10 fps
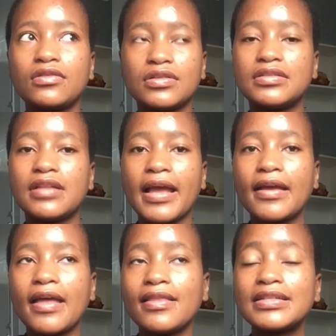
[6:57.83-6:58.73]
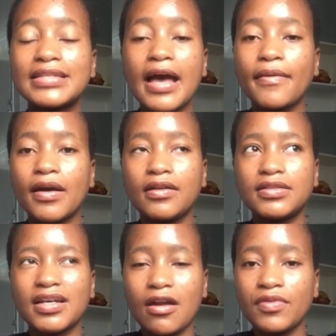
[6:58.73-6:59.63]
because like at that time,
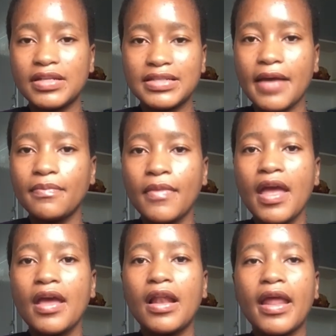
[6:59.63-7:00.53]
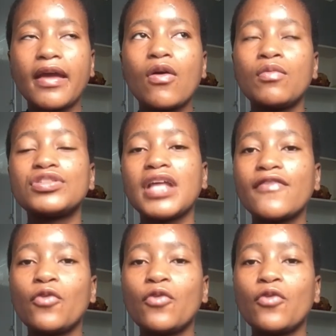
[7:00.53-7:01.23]
around that time, like almost